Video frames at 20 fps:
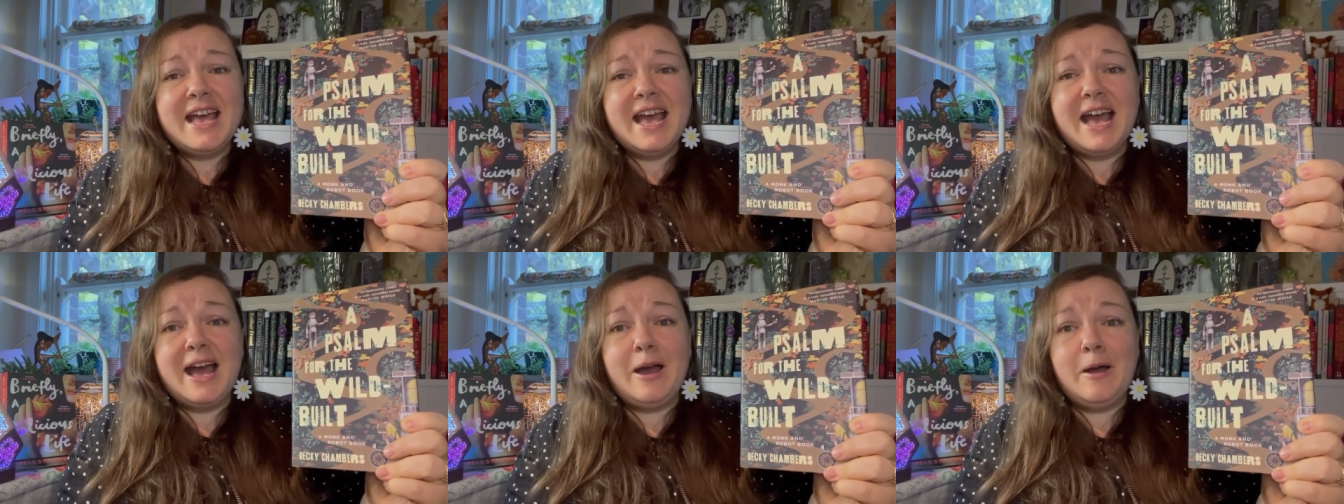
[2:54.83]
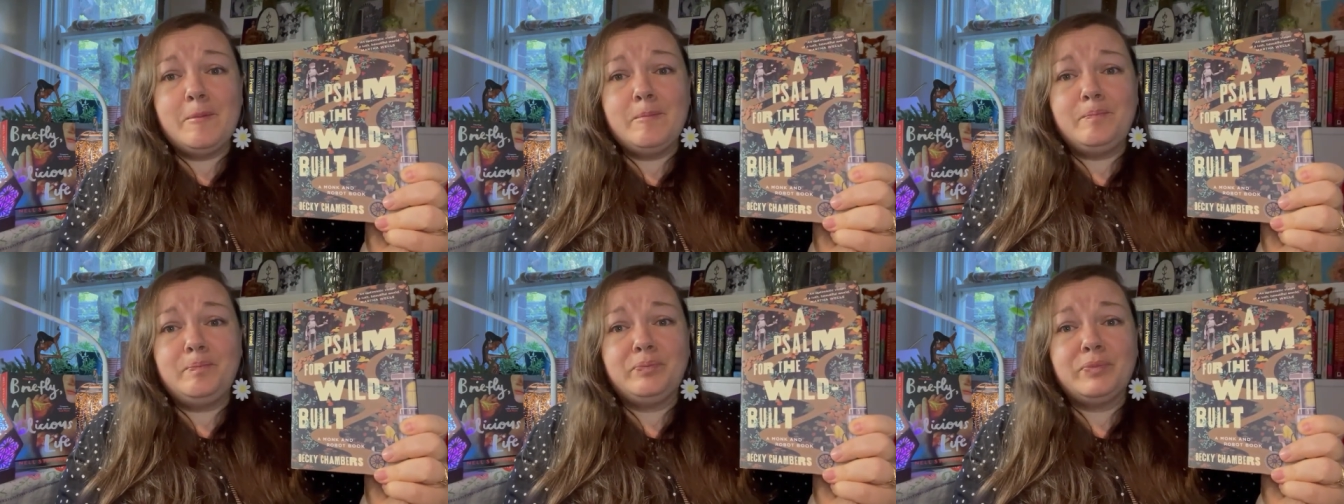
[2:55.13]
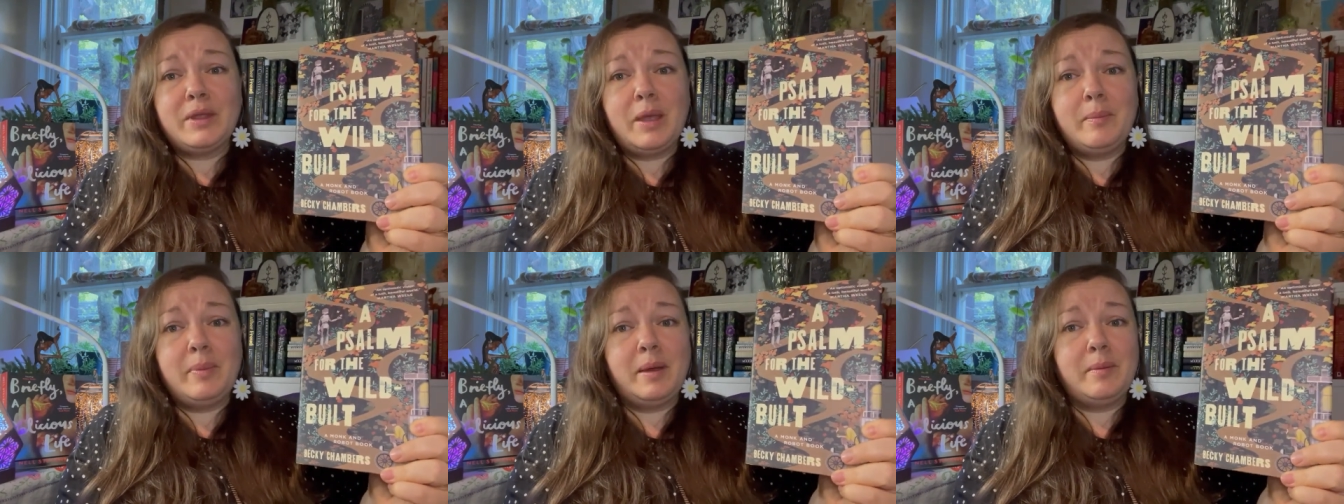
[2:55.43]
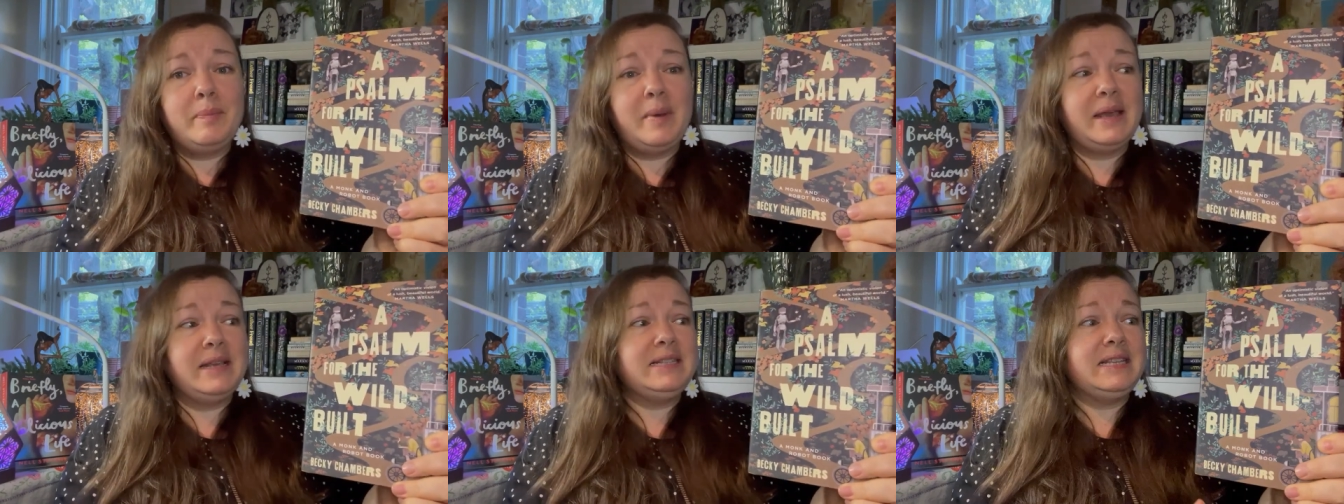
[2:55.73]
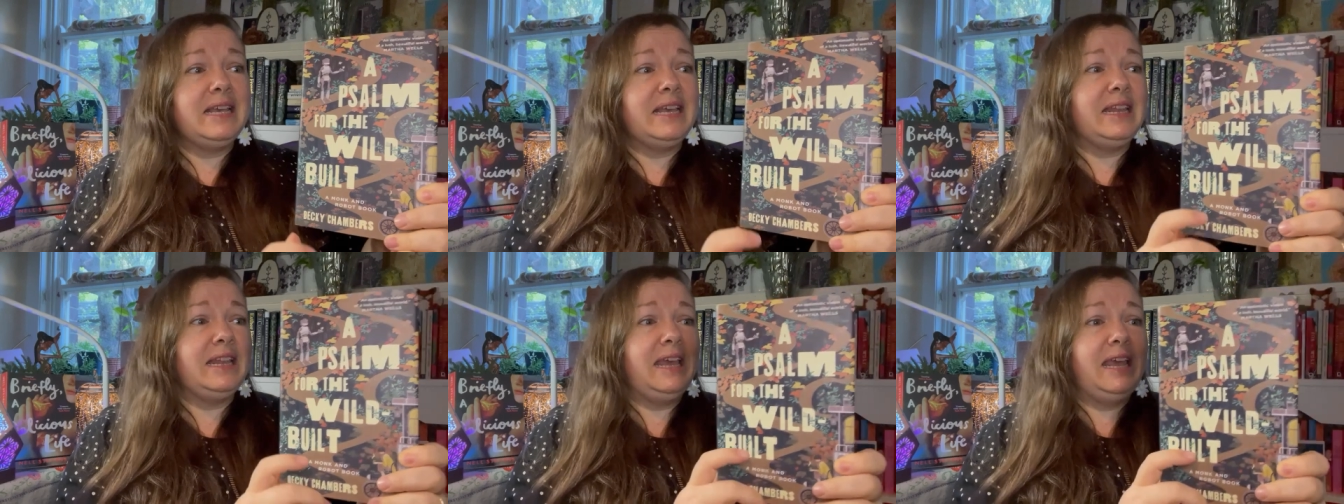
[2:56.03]
Um, but
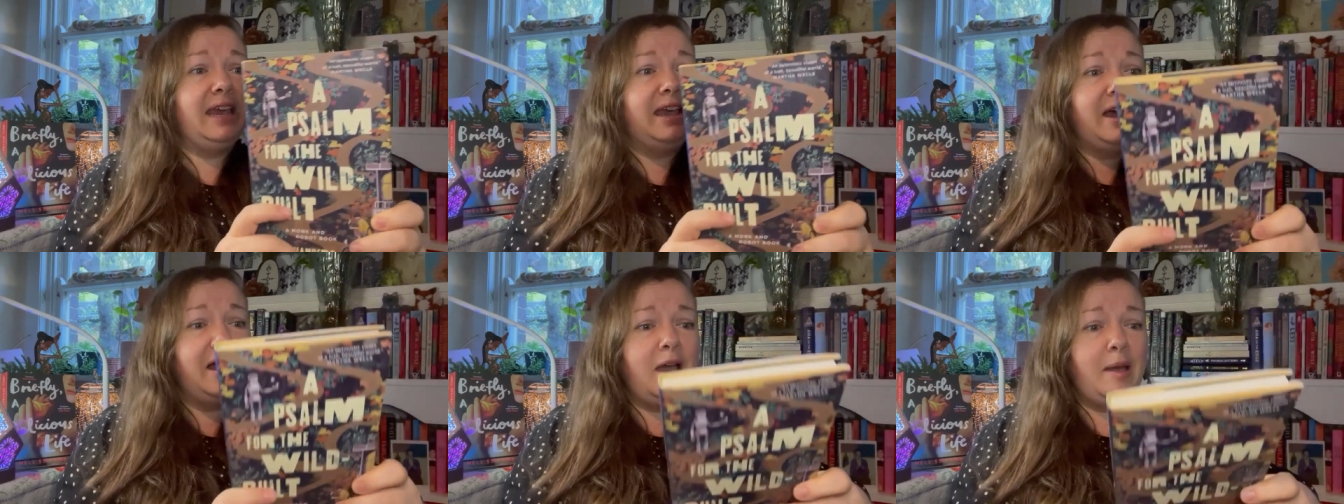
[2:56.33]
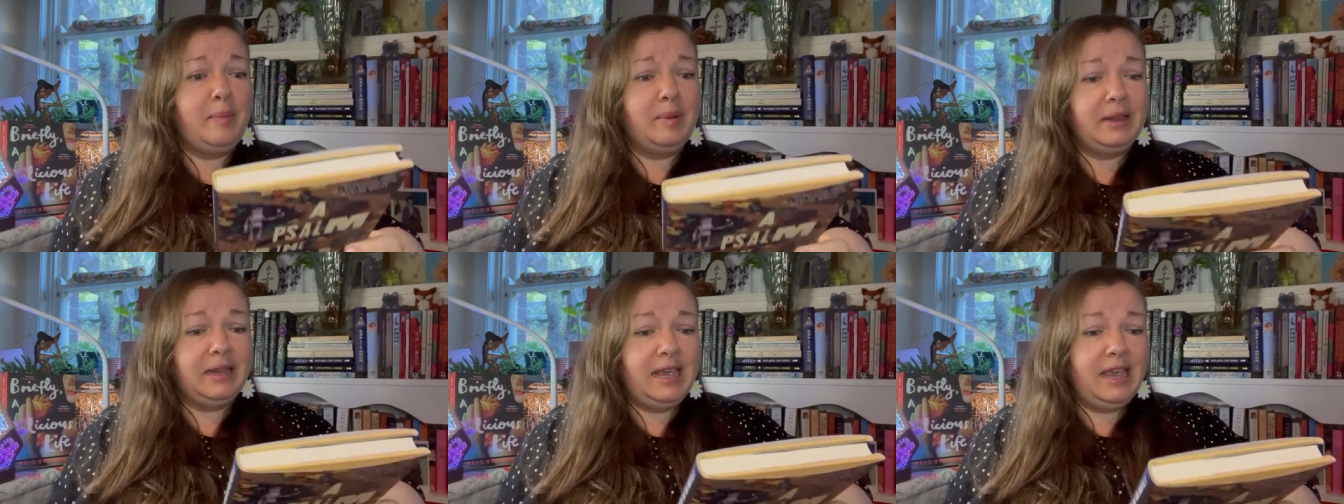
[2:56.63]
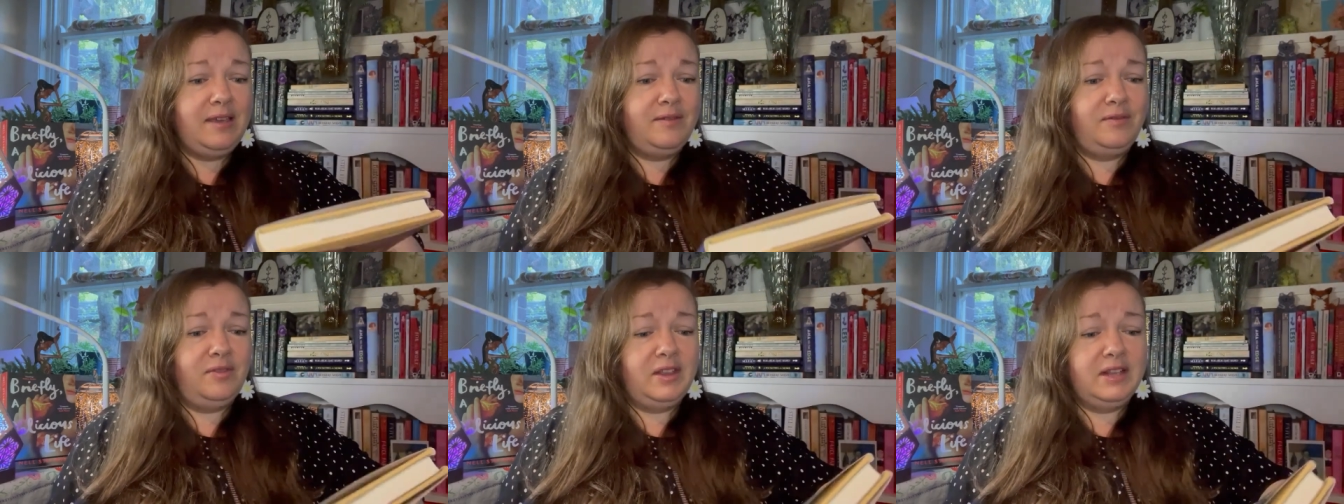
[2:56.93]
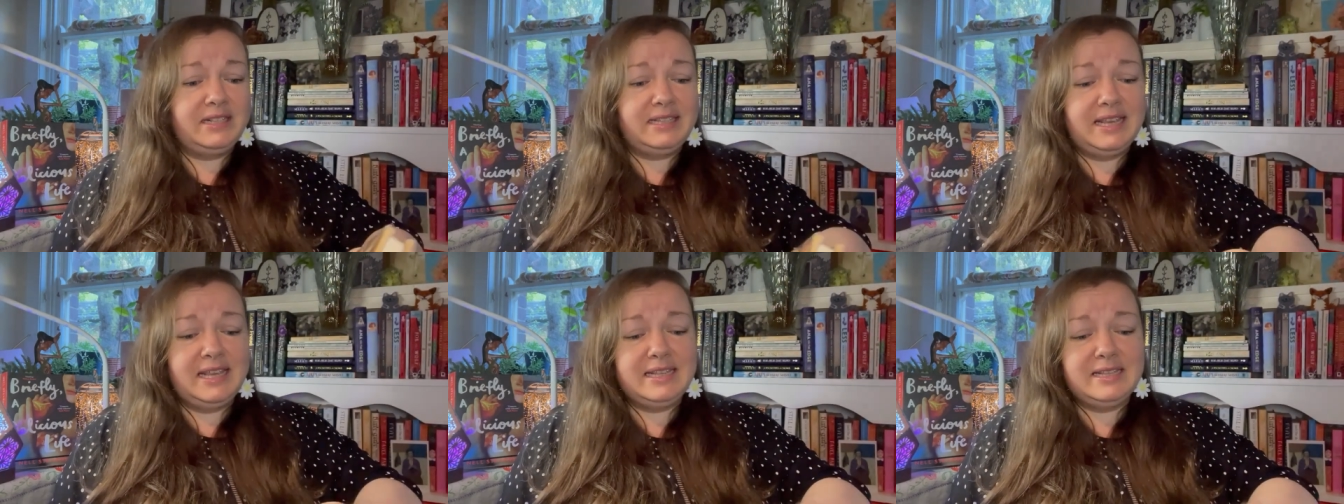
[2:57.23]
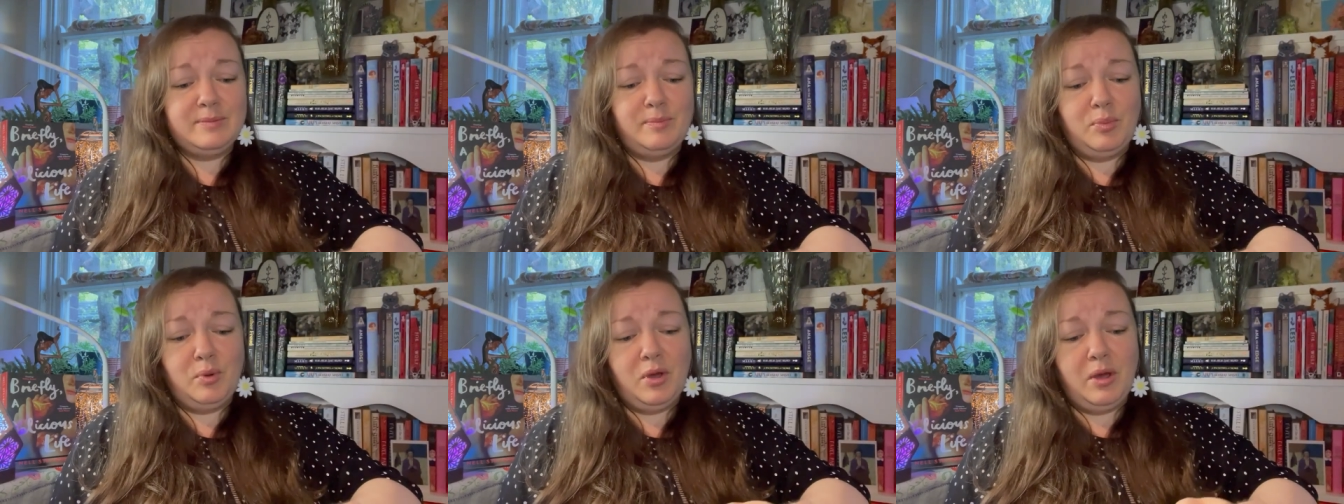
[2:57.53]
basically, I believe this is
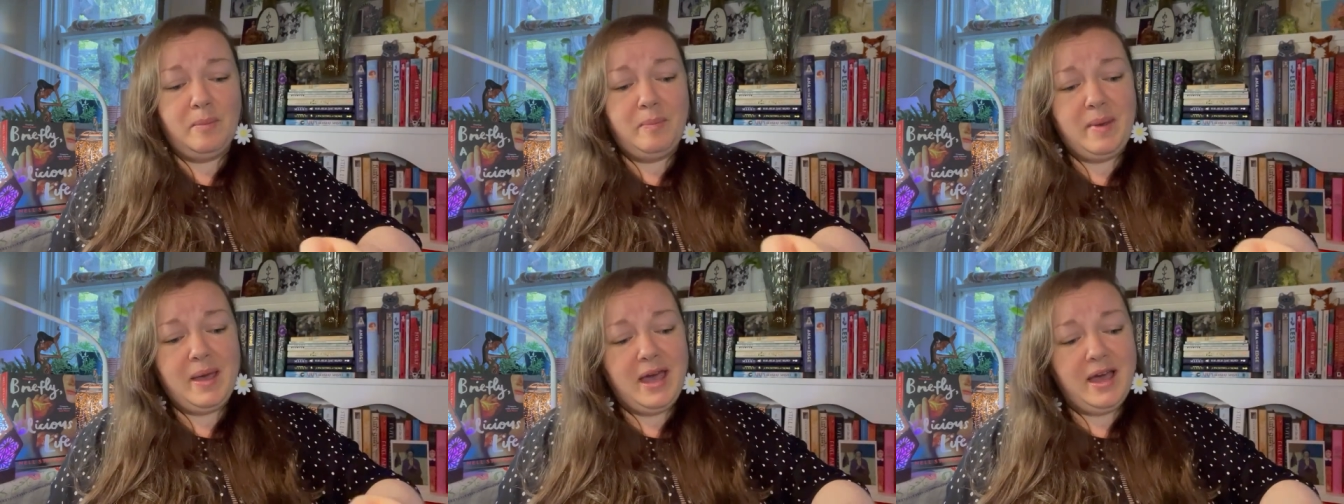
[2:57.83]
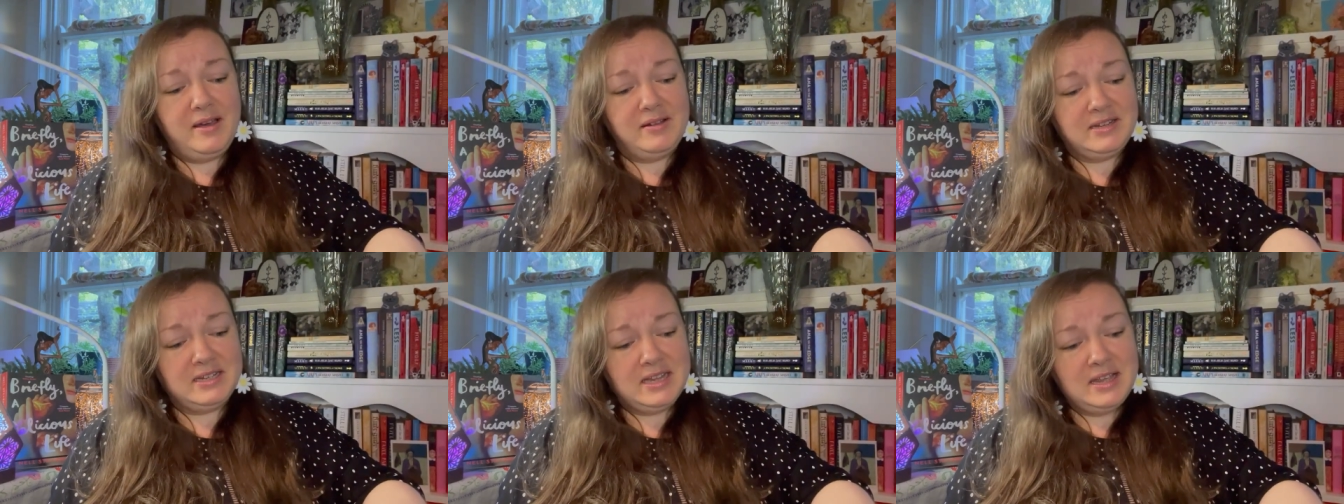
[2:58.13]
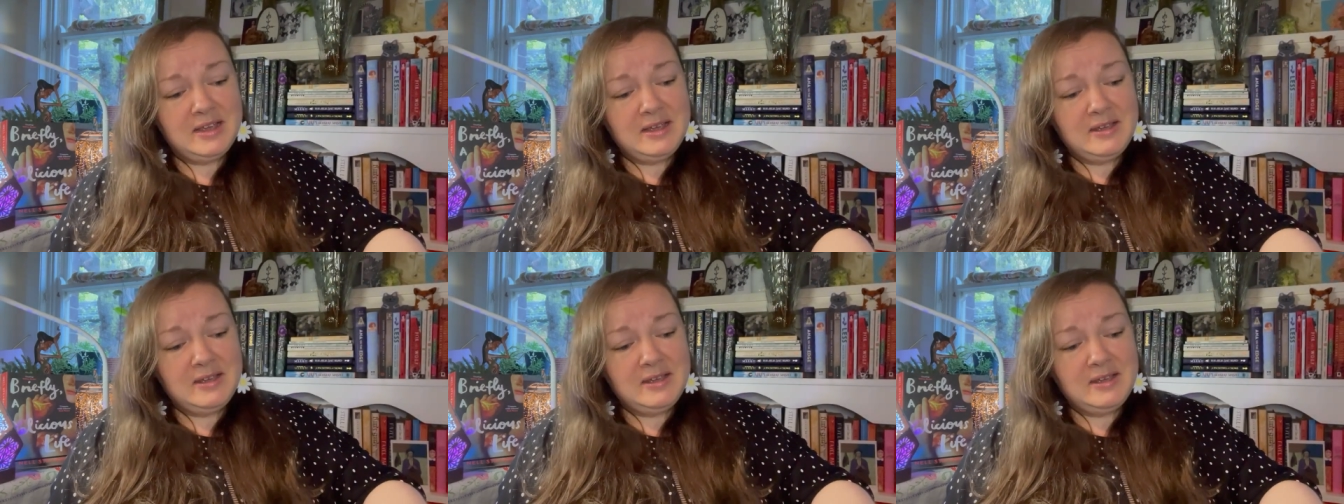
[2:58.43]
a book about...